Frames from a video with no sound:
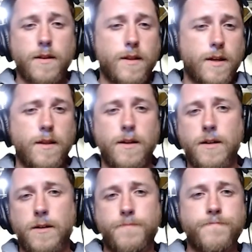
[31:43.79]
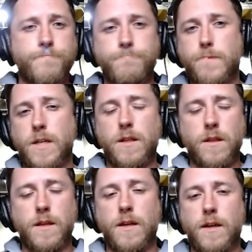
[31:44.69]

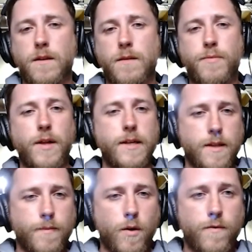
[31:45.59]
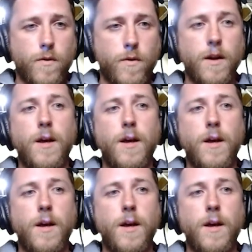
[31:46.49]
the plays that I'm going for.